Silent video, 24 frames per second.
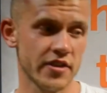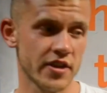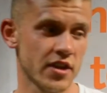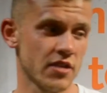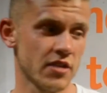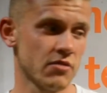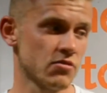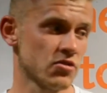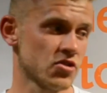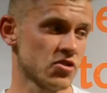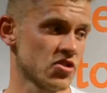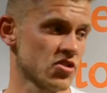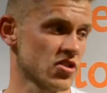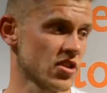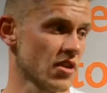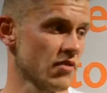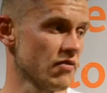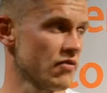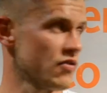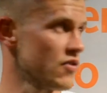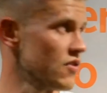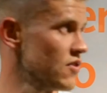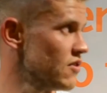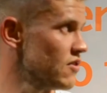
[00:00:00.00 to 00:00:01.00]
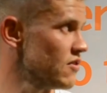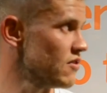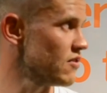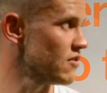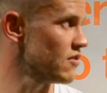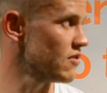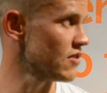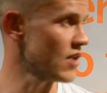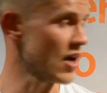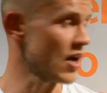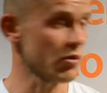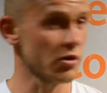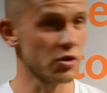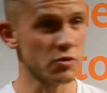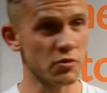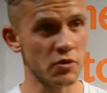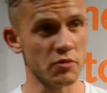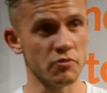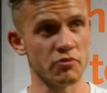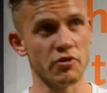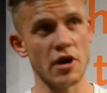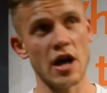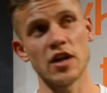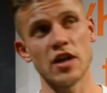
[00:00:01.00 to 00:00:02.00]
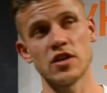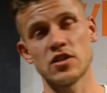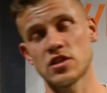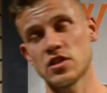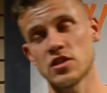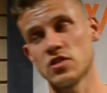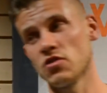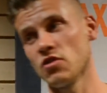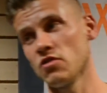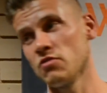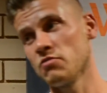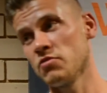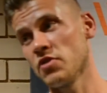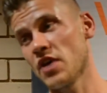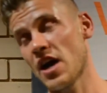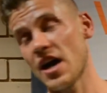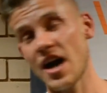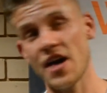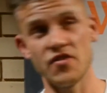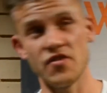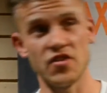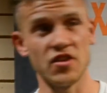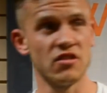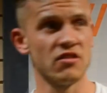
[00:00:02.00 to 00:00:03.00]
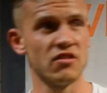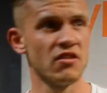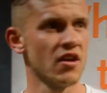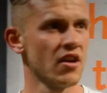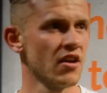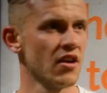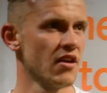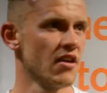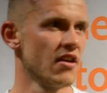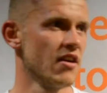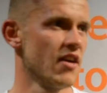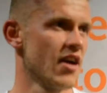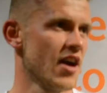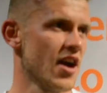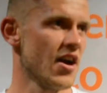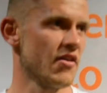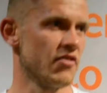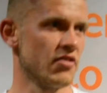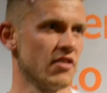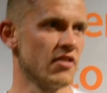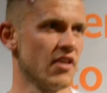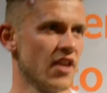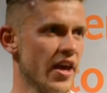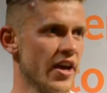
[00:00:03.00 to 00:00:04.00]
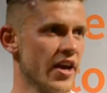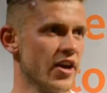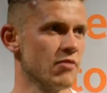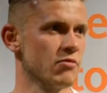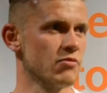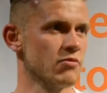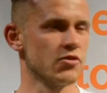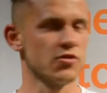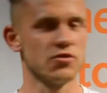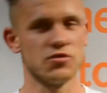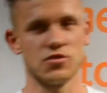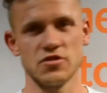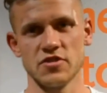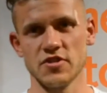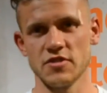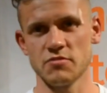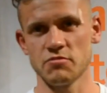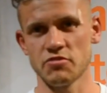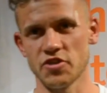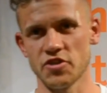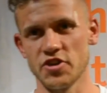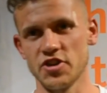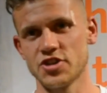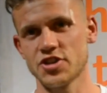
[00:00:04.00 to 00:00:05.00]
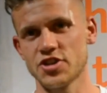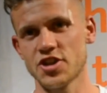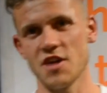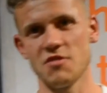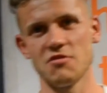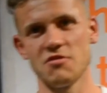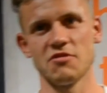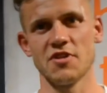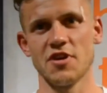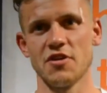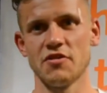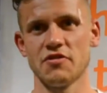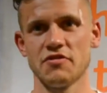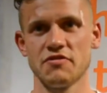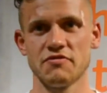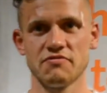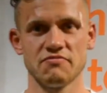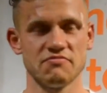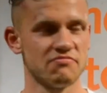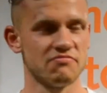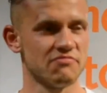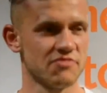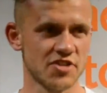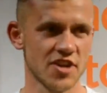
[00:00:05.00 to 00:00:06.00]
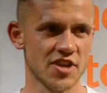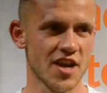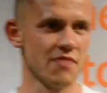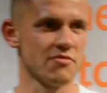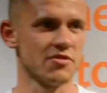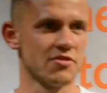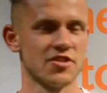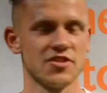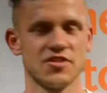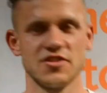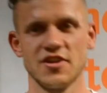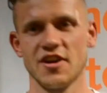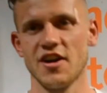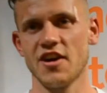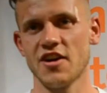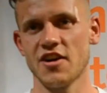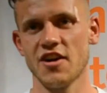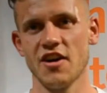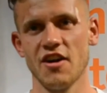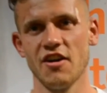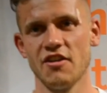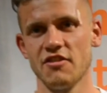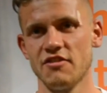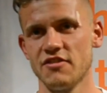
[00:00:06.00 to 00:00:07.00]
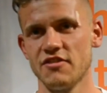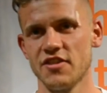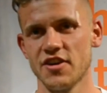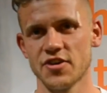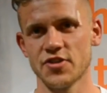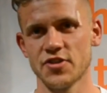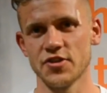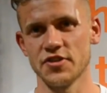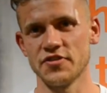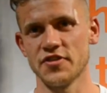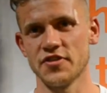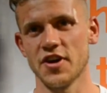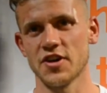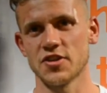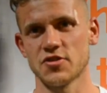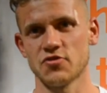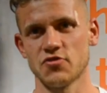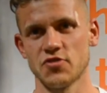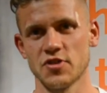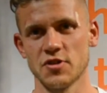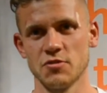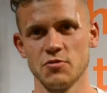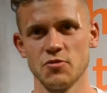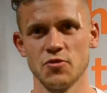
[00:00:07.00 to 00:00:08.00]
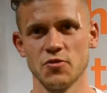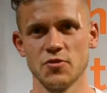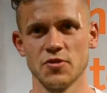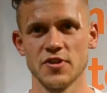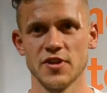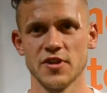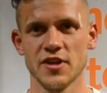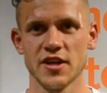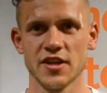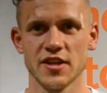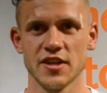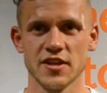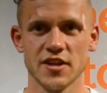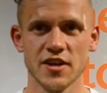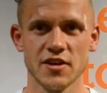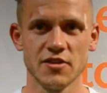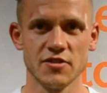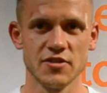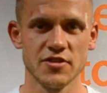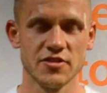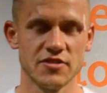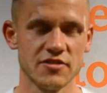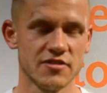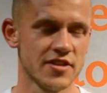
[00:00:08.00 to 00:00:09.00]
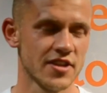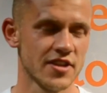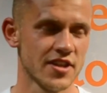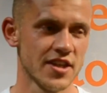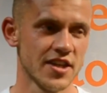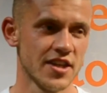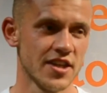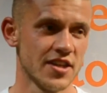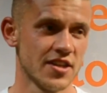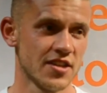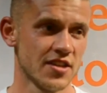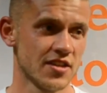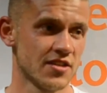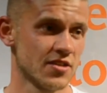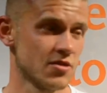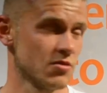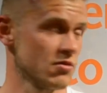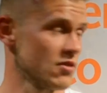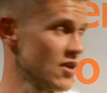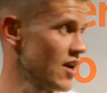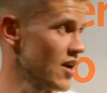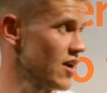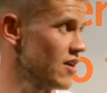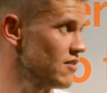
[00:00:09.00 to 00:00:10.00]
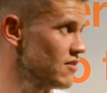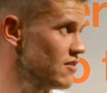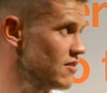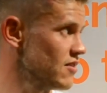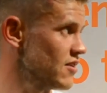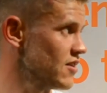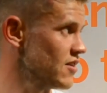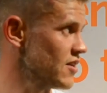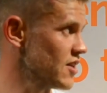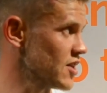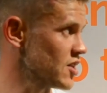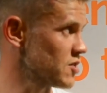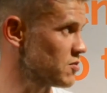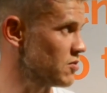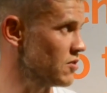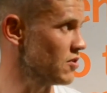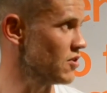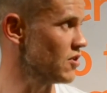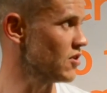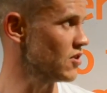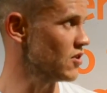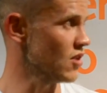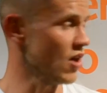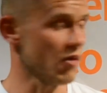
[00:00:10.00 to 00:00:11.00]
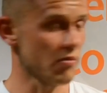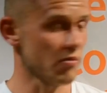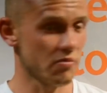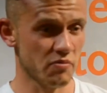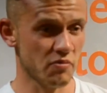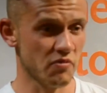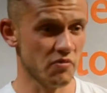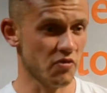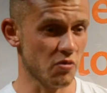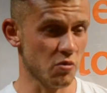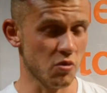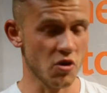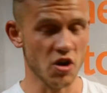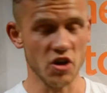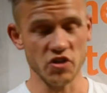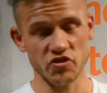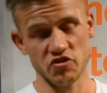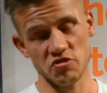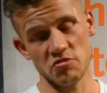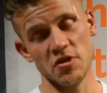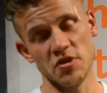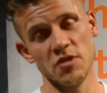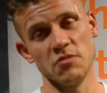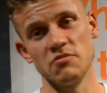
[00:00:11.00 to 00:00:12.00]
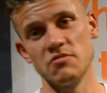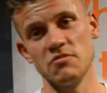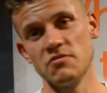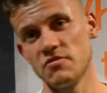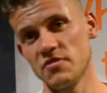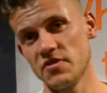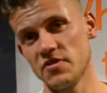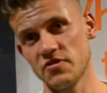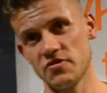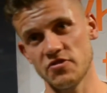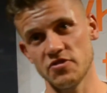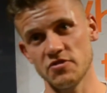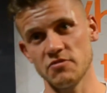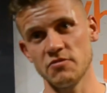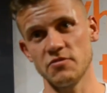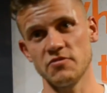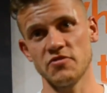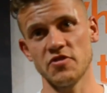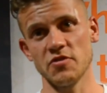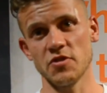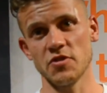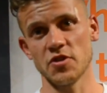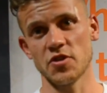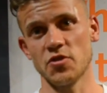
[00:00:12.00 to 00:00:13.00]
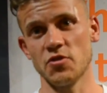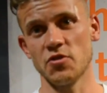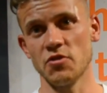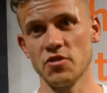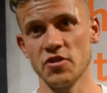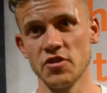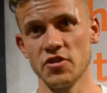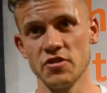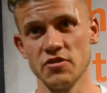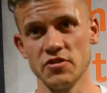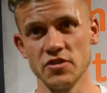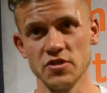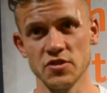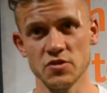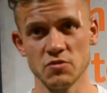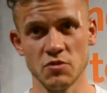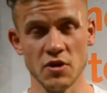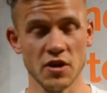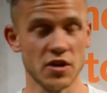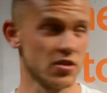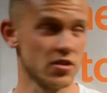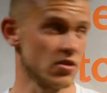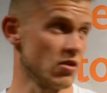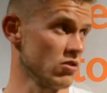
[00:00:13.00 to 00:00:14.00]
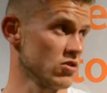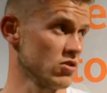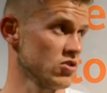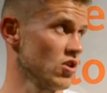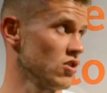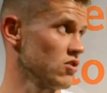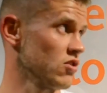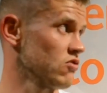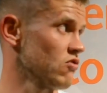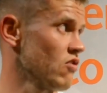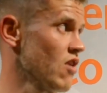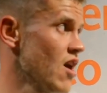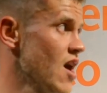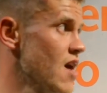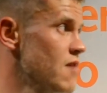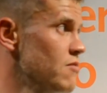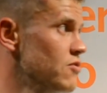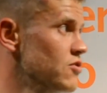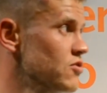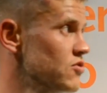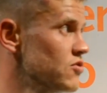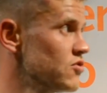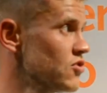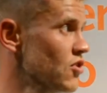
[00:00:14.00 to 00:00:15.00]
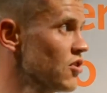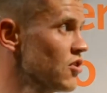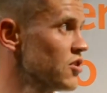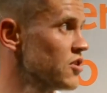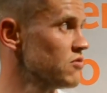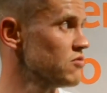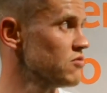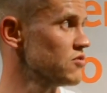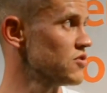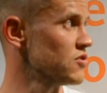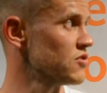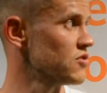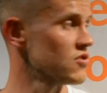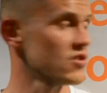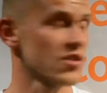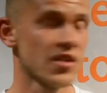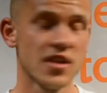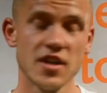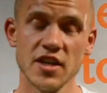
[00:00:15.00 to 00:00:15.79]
it was just something that we'd been practicing on. But having Liam, who's the British Commonwealth champion, you know, I couldn't have asked for any more than that, you know. And to get experience, like words from him from the corner, as well as alongside of Graham and John, it's